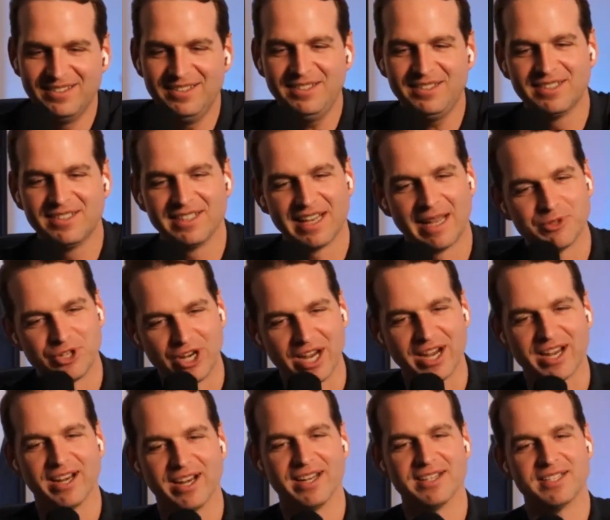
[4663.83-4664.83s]
I'm
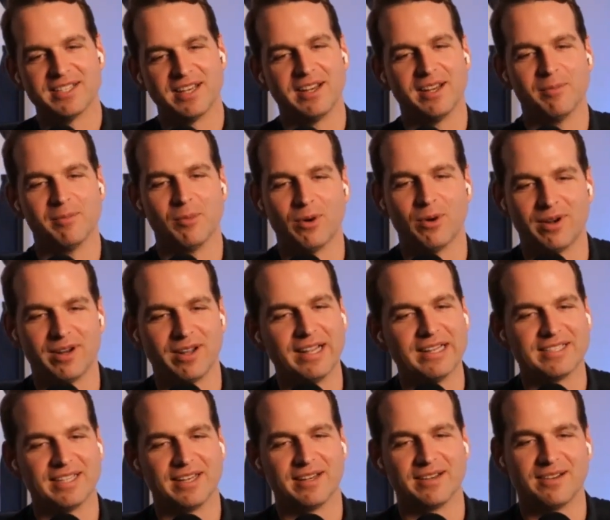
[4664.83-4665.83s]
checking that Sunday morning, like
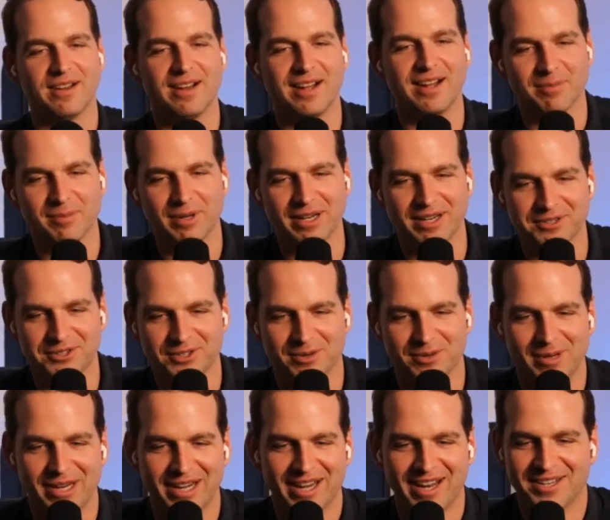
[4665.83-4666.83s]
10 o'clock, making sure
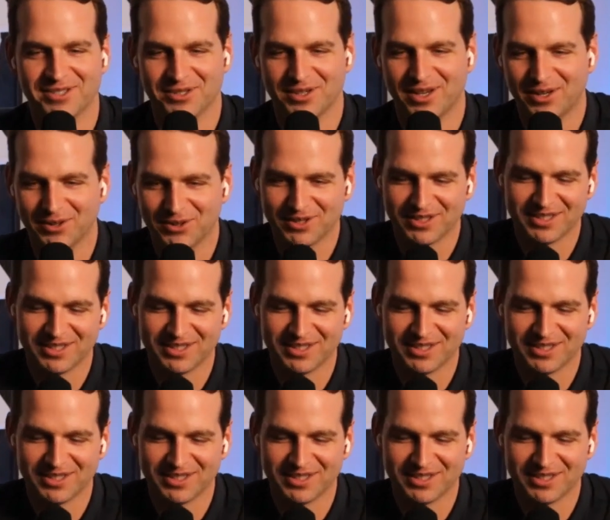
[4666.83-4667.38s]
my guys are healthy.